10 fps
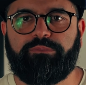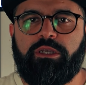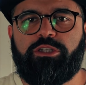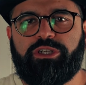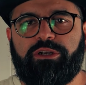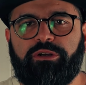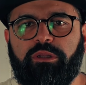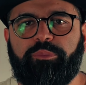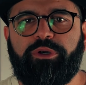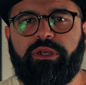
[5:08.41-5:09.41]
In
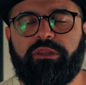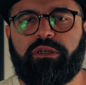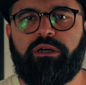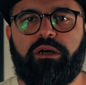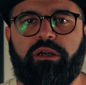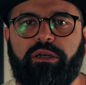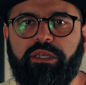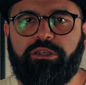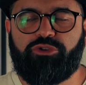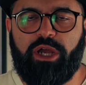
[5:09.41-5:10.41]
general, putting the
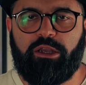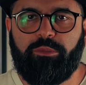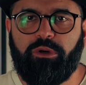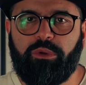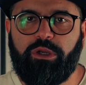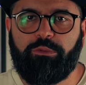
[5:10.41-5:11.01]
car in track mode,